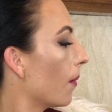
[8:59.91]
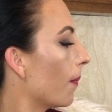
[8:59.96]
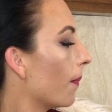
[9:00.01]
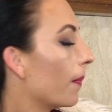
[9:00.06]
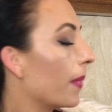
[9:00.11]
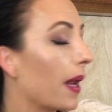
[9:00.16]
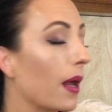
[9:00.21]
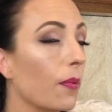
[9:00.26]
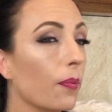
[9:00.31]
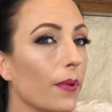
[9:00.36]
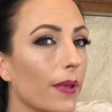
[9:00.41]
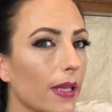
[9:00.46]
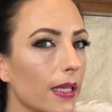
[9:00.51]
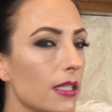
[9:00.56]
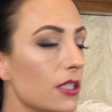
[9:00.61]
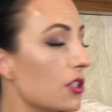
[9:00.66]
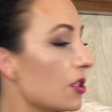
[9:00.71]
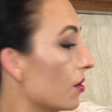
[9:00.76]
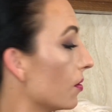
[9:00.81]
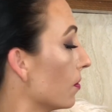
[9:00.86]
But I
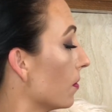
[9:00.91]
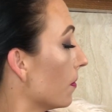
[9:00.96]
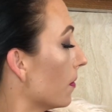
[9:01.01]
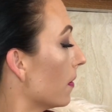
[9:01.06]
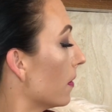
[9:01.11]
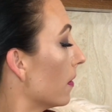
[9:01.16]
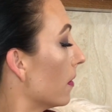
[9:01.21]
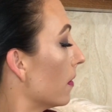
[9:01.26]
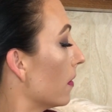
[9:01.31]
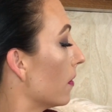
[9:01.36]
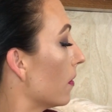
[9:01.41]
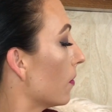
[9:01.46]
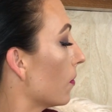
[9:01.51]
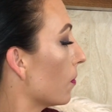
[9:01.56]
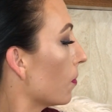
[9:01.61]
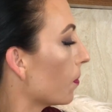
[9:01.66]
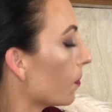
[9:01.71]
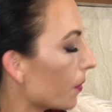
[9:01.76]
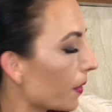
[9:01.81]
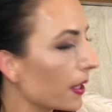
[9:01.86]
really do
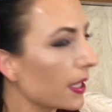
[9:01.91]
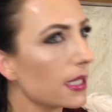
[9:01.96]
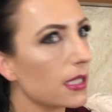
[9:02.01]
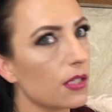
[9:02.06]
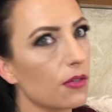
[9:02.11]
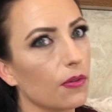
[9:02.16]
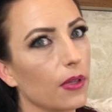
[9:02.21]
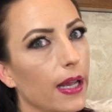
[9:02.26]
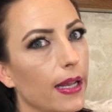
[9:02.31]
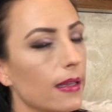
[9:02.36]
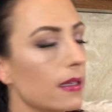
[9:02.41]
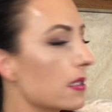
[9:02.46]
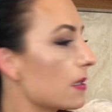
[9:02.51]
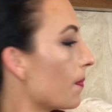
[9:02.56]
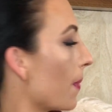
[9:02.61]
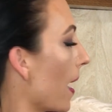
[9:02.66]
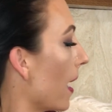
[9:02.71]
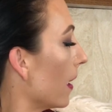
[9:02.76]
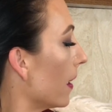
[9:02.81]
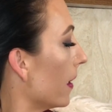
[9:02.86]
like this
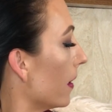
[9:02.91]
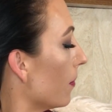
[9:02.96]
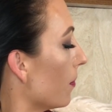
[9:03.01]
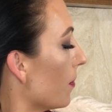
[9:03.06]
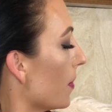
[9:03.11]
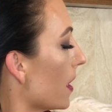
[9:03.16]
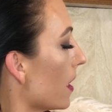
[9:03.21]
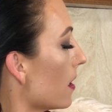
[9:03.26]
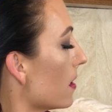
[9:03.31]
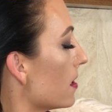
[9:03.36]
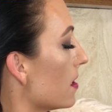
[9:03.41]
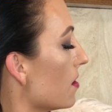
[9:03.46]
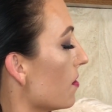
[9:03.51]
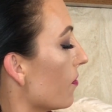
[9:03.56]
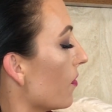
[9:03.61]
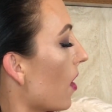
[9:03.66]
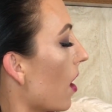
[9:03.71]
palette, because you've